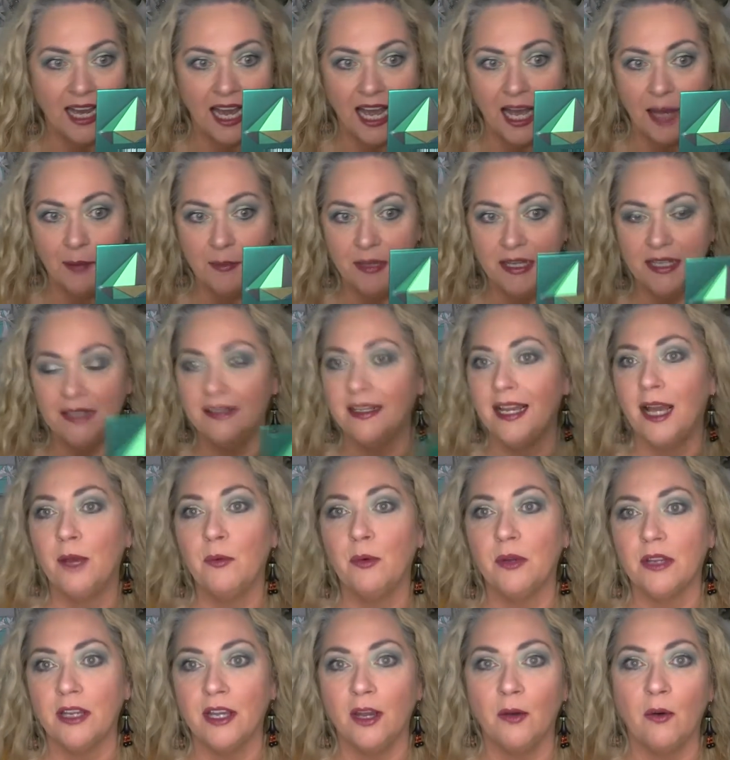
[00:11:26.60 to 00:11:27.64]
I mean, I
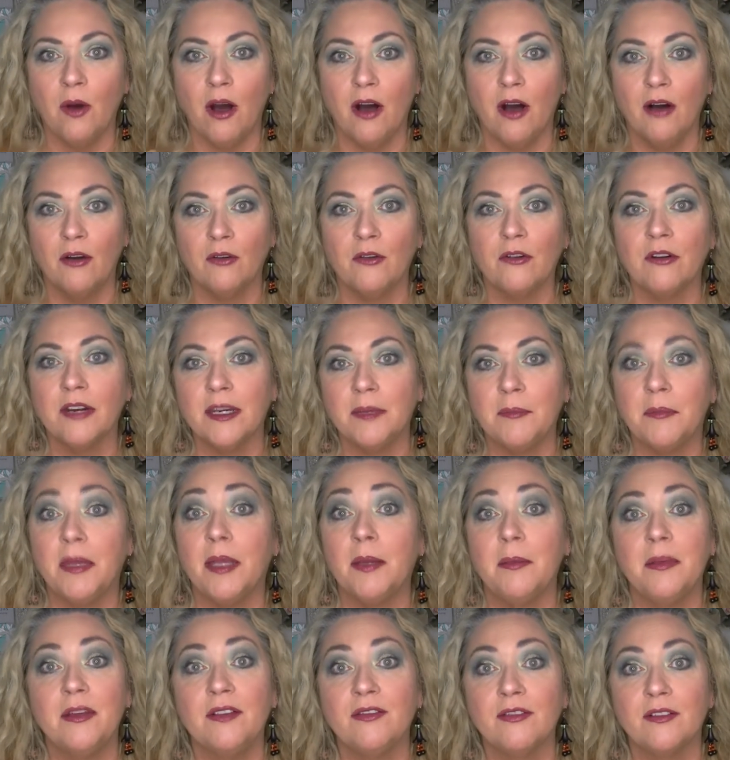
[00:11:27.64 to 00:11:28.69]
would go all green
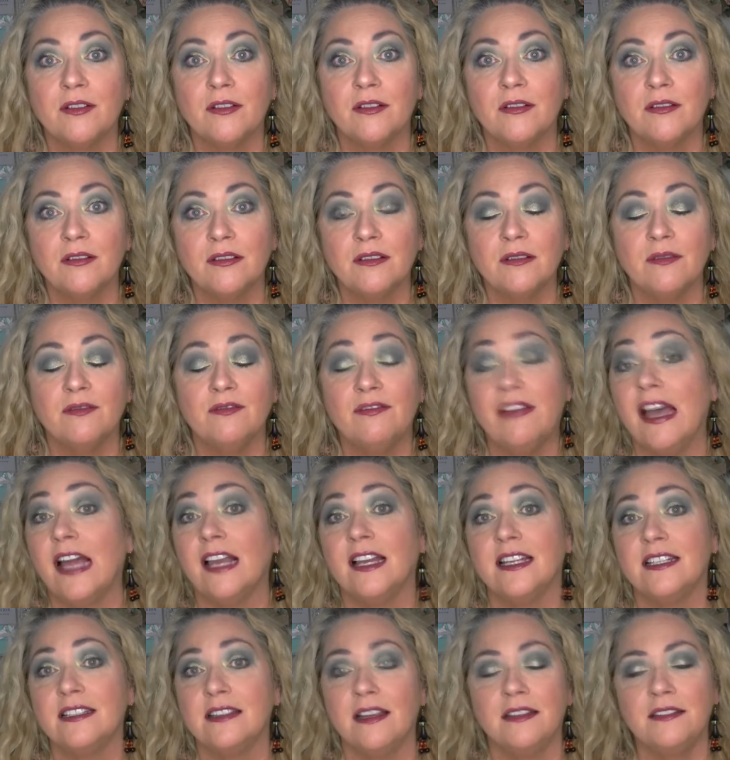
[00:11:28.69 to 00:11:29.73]
maybe for
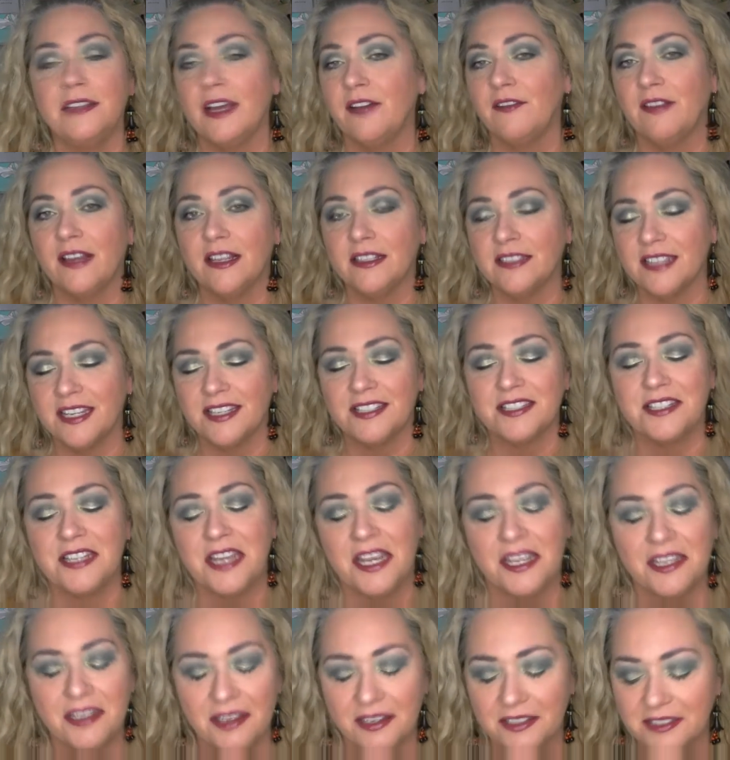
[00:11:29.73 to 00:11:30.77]
uh, not Valentine's
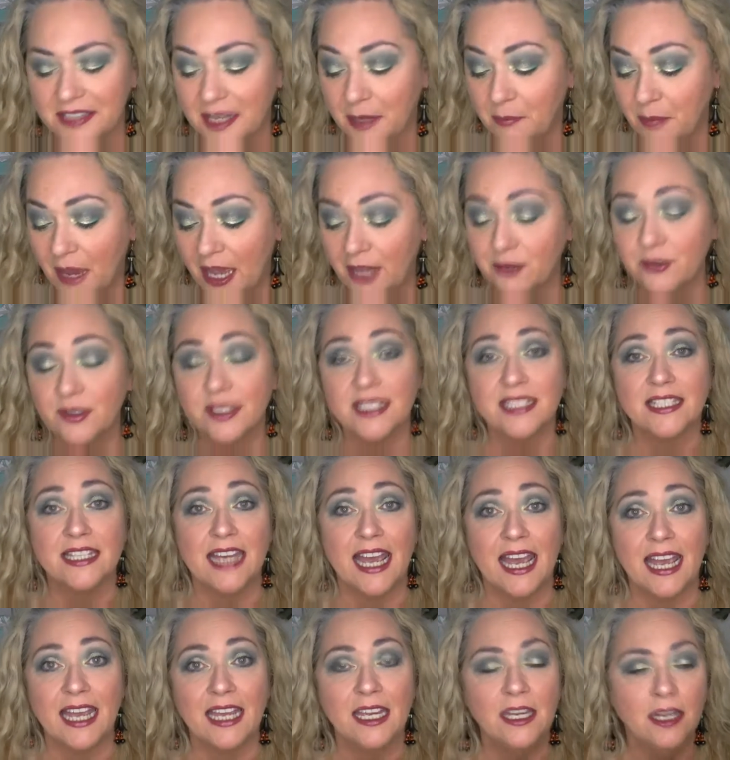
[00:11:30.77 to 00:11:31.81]
Day, uh, St. Patrick's
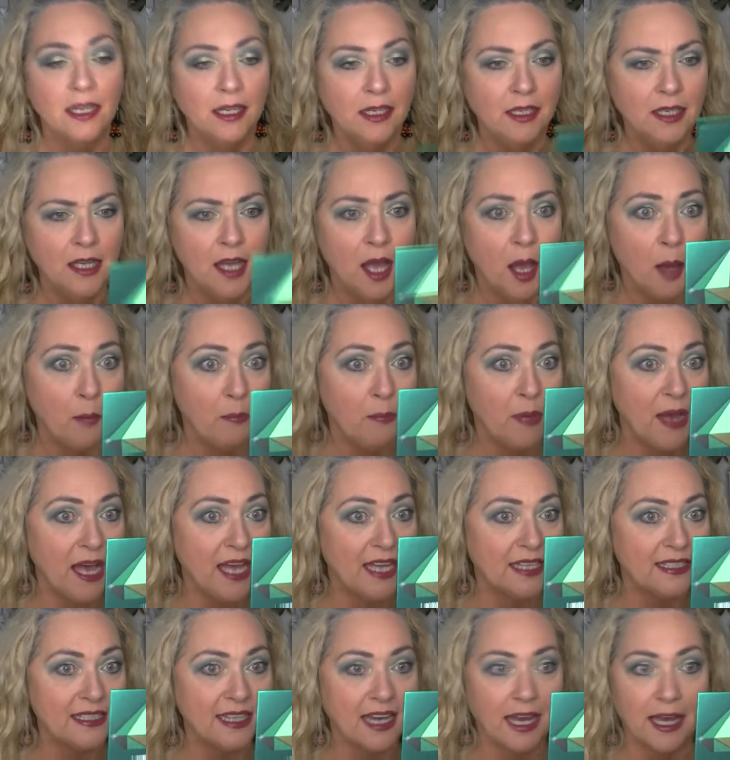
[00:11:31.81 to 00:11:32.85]
Day.
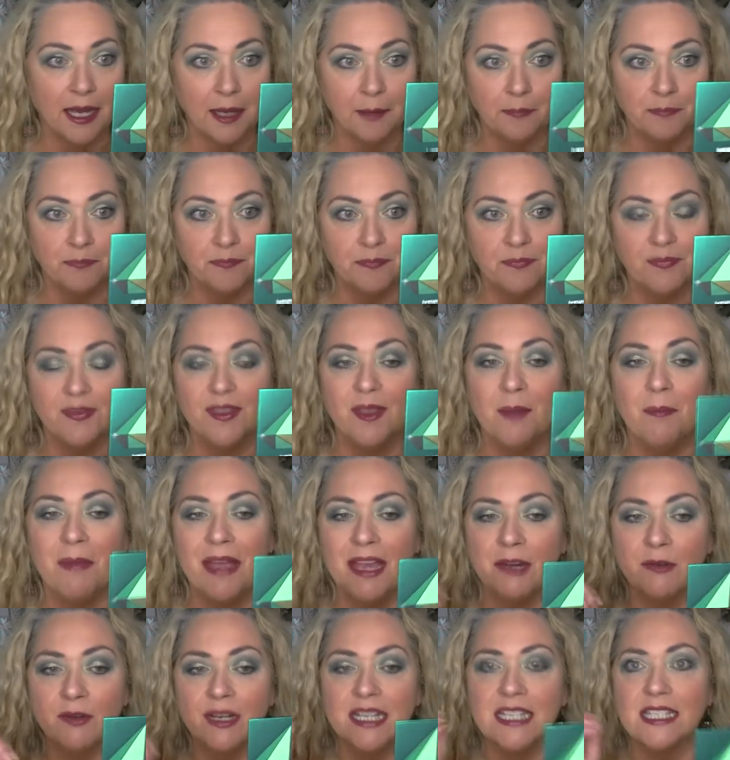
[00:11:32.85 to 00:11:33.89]
But um, the
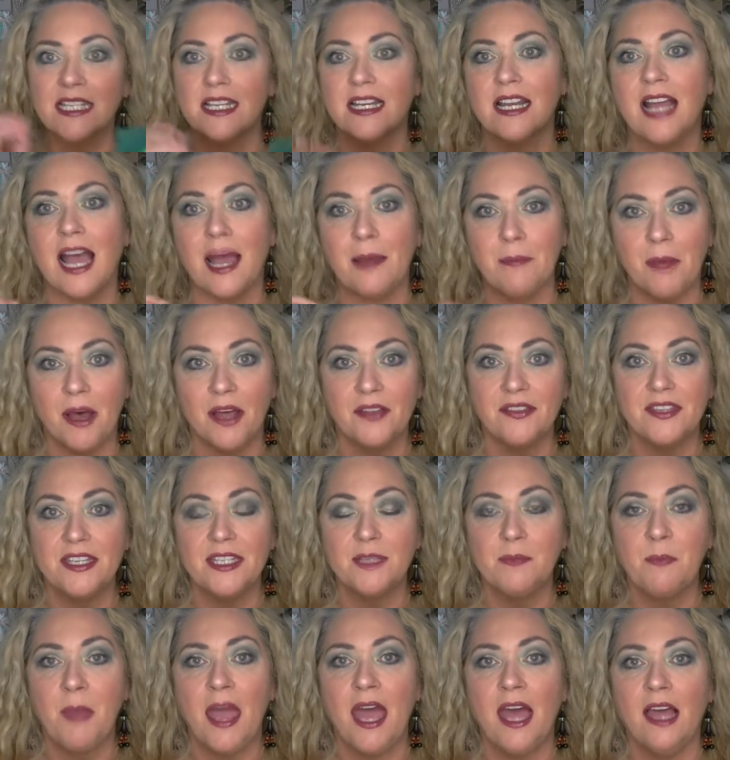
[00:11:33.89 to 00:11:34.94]
main reason I bought these
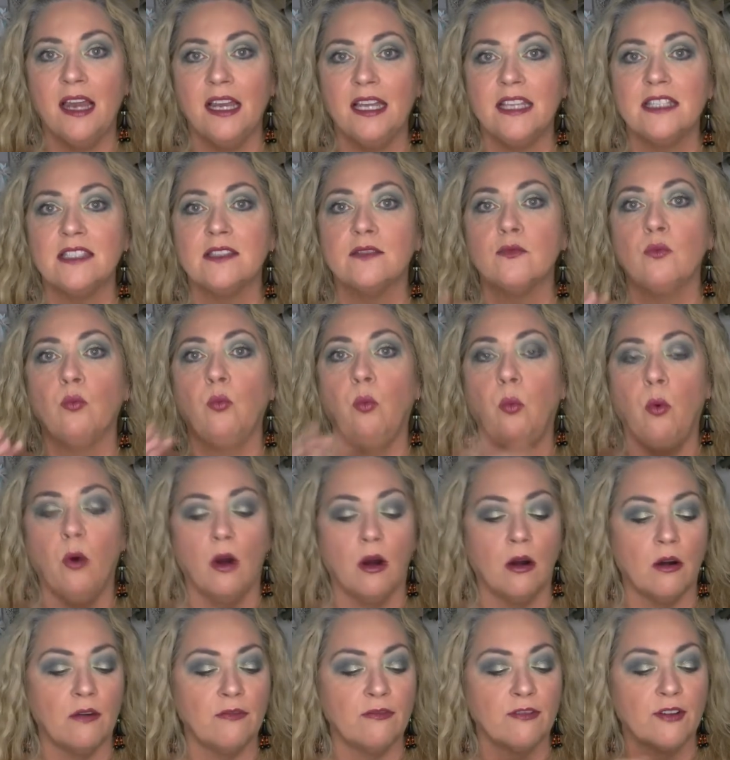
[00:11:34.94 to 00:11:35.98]
palettes
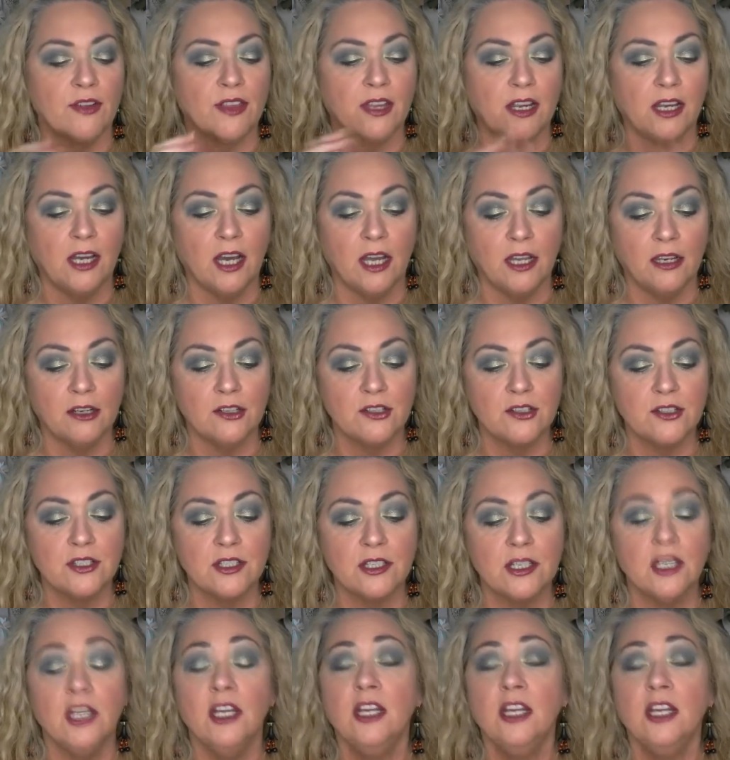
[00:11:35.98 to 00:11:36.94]
were for the colors,